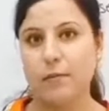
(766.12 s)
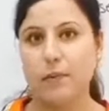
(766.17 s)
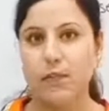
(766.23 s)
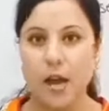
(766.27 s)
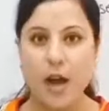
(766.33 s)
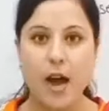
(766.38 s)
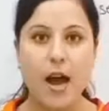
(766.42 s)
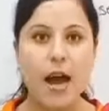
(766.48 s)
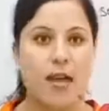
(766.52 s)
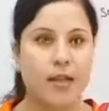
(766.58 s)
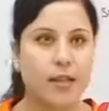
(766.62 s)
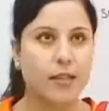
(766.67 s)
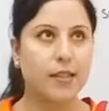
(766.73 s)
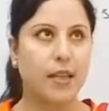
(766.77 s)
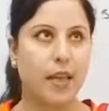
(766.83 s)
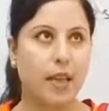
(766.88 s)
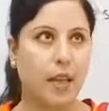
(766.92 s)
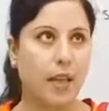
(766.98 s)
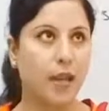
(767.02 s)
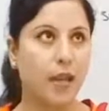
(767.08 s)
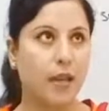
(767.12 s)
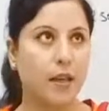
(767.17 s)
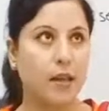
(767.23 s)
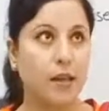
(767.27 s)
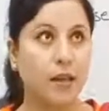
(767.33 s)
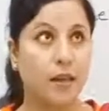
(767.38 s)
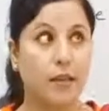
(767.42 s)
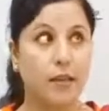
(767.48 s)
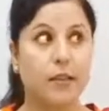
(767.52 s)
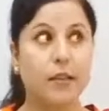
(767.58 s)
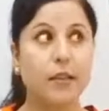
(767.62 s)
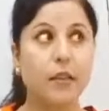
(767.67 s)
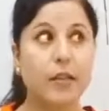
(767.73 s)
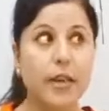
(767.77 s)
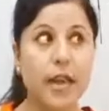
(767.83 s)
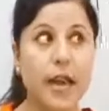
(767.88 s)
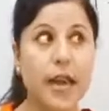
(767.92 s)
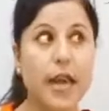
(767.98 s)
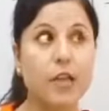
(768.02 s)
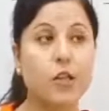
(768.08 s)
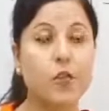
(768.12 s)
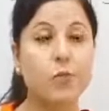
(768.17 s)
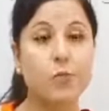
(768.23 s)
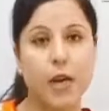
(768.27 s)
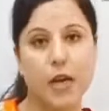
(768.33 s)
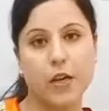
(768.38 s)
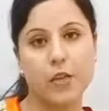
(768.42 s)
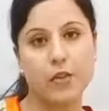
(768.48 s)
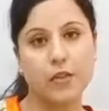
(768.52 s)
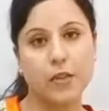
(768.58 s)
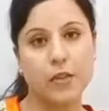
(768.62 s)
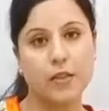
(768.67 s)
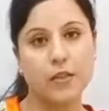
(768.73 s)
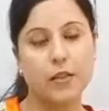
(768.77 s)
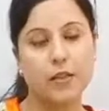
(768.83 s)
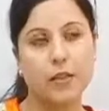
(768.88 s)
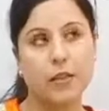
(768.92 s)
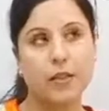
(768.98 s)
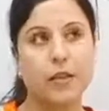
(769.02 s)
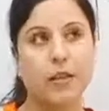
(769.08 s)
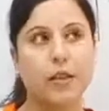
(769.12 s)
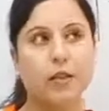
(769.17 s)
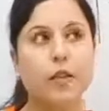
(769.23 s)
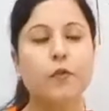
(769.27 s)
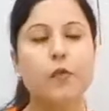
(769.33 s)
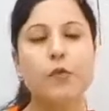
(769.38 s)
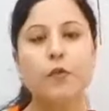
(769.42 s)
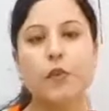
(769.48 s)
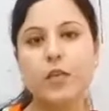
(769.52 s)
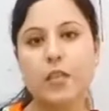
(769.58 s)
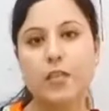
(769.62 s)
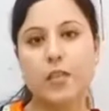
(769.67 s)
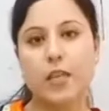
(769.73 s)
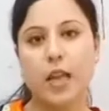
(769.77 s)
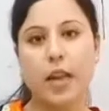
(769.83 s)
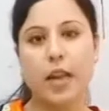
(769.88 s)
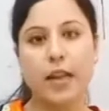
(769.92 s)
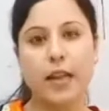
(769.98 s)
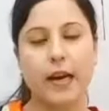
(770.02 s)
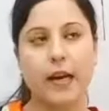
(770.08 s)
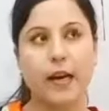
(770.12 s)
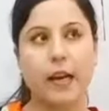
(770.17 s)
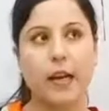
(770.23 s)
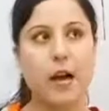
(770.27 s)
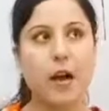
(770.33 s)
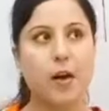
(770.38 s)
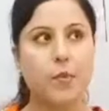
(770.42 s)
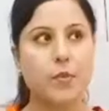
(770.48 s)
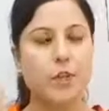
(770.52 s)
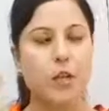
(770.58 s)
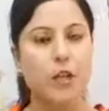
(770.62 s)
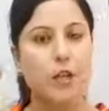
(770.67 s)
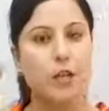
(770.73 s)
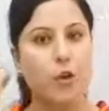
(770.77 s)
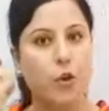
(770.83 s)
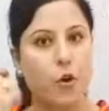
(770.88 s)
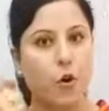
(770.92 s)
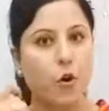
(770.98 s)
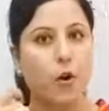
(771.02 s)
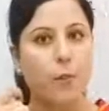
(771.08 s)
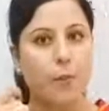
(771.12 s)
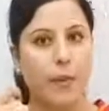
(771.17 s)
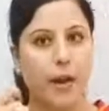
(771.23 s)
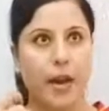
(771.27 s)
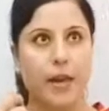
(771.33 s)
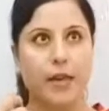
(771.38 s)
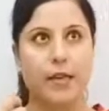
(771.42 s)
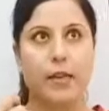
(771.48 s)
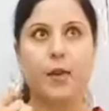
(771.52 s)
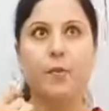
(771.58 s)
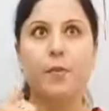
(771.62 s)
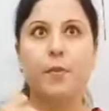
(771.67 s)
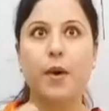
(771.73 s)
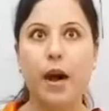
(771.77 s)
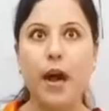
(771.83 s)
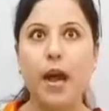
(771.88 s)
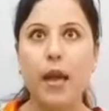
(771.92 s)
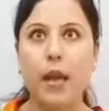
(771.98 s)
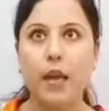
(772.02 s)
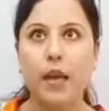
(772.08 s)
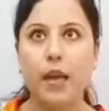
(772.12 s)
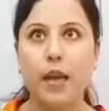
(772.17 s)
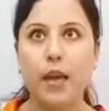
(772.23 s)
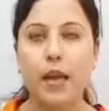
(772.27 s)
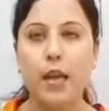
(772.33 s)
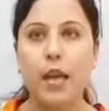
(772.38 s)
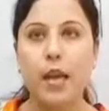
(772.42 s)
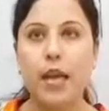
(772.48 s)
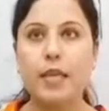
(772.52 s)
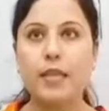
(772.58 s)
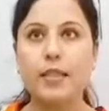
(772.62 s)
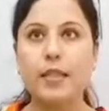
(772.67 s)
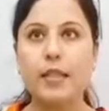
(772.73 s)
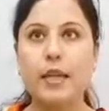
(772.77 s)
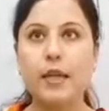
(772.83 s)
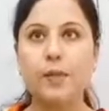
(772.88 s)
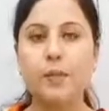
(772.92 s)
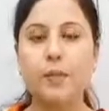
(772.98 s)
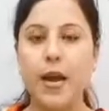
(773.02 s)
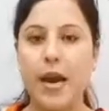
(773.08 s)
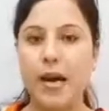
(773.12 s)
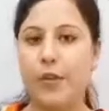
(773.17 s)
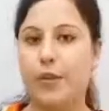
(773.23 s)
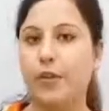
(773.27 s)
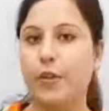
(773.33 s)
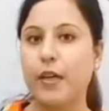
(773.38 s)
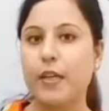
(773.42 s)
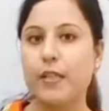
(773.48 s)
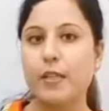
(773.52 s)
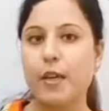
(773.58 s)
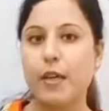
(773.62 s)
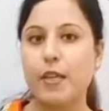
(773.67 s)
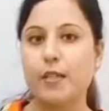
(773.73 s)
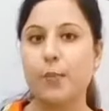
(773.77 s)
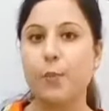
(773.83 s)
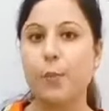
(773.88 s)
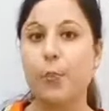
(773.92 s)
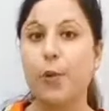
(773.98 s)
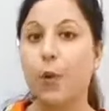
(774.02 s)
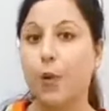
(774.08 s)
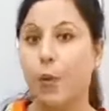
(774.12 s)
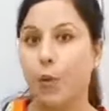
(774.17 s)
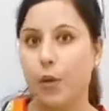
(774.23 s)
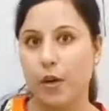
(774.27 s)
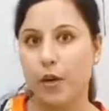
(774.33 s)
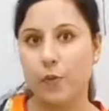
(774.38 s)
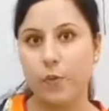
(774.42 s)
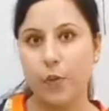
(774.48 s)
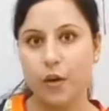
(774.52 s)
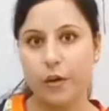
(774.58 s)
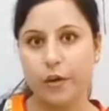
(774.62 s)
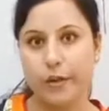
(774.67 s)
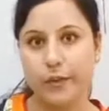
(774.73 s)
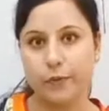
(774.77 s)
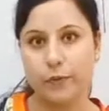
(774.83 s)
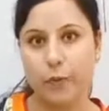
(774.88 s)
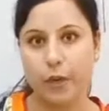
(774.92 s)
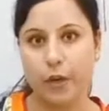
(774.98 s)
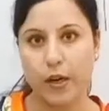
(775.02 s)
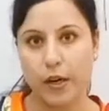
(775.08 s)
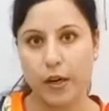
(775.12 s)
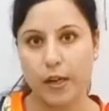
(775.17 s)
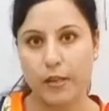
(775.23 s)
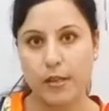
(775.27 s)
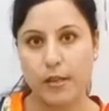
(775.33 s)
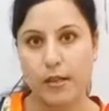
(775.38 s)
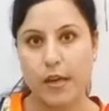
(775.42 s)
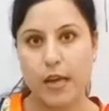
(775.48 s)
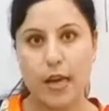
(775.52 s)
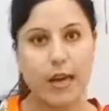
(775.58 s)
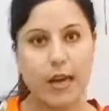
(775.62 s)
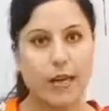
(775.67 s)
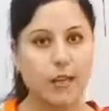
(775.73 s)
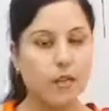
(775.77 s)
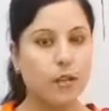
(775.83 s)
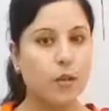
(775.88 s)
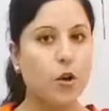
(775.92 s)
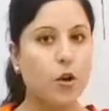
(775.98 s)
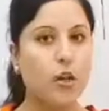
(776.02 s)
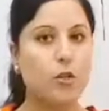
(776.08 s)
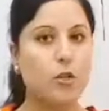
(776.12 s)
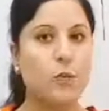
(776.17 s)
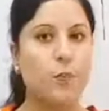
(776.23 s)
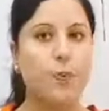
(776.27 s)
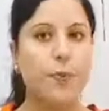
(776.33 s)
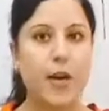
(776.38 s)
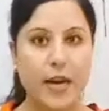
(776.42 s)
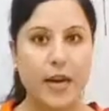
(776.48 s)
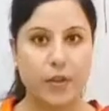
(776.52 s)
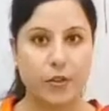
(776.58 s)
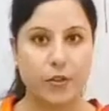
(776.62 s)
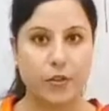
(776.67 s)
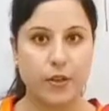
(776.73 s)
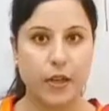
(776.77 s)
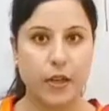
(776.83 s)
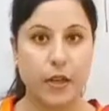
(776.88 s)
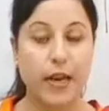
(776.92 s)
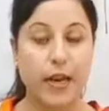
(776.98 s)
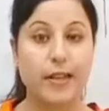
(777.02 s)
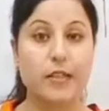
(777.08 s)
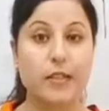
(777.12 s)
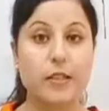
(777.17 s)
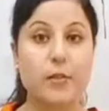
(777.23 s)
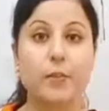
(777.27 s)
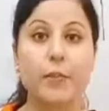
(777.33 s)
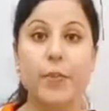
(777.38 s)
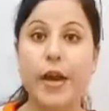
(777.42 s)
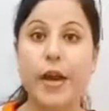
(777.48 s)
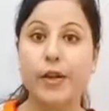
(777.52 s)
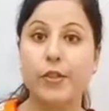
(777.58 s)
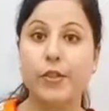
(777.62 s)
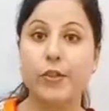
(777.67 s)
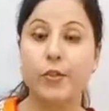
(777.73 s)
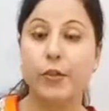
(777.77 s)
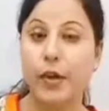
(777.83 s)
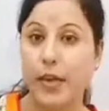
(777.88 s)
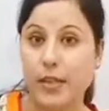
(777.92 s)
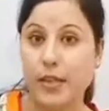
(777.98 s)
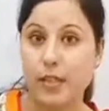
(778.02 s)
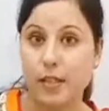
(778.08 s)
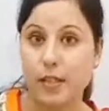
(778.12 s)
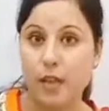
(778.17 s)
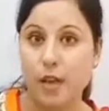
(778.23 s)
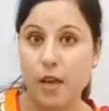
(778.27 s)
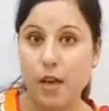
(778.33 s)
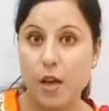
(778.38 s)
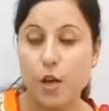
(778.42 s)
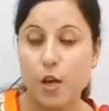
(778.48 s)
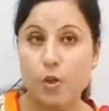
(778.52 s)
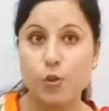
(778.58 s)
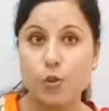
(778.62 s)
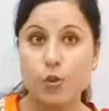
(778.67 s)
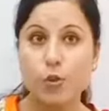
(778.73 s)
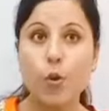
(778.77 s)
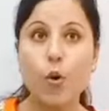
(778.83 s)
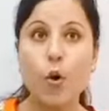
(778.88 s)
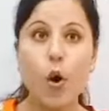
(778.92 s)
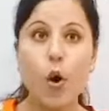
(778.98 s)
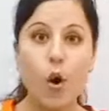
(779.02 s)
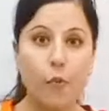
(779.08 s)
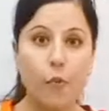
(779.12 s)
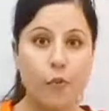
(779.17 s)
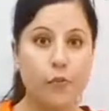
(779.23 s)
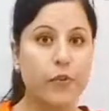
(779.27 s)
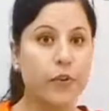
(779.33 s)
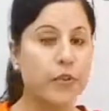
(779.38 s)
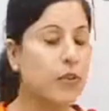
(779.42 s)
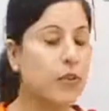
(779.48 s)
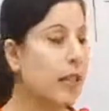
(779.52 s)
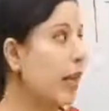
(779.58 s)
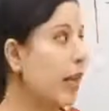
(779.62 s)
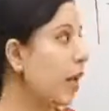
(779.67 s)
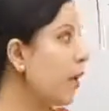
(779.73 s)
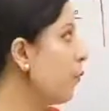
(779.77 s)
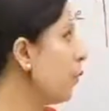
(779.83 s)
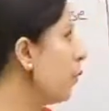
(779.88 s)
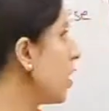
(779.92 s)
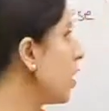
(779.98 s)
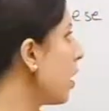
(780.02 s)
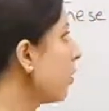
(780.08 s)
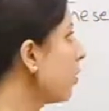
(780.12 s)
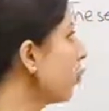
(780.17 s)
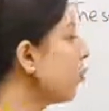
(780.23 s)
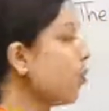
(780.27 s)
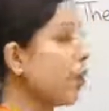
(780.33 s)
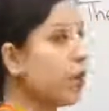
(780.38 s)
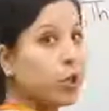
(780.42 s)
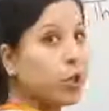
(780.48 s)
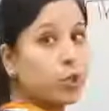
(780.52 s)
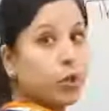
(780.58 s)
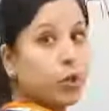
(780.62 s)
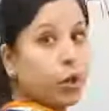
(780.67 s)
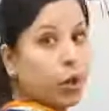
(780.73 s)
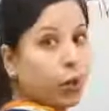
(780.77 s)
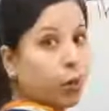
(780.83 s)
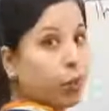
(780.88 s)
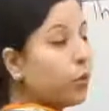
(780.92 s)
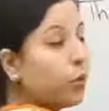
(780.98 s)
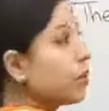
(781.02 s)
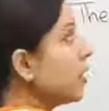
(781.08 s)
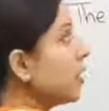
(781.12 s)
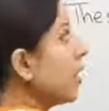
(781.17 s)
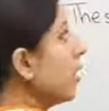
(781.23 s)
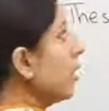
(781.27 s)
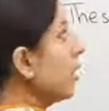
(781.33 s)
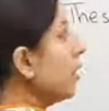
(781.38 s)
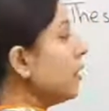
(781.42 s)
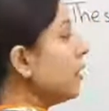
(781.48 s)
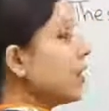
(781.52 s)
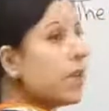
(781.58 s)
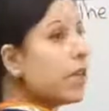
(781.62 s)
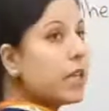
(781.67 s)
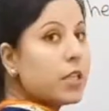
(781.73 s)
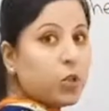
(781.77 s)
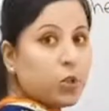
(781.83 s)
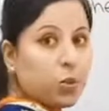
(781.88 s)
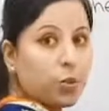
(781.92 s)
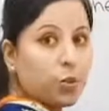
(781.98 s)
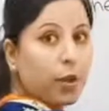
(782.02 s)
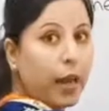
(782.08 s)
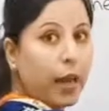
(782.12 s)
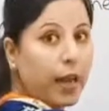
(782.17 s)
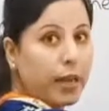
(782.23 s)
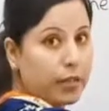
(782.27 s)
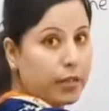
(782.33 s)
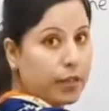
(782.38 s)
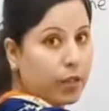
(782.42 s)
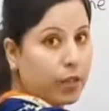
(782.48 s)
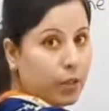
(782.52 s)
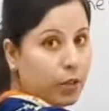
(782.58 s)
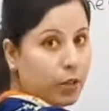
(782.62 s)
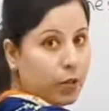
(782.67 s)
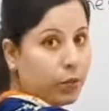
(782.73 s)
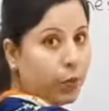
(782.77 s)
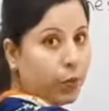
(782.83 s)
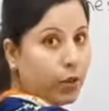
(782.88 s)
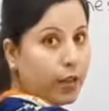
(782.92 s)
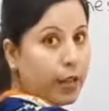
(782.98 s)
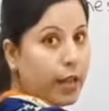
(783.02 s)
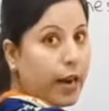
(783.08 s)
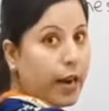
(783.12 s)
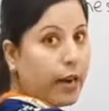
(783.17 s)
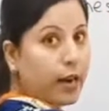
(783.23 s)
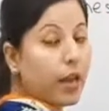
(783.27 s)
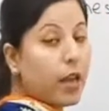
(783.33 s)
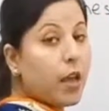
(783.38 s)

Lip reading: I think dash batteries. The first thing that comes in your mind and mine is that batteries is a plural word for us. It's not battery, it's batteries. So obviously we are going to use these two categories for that.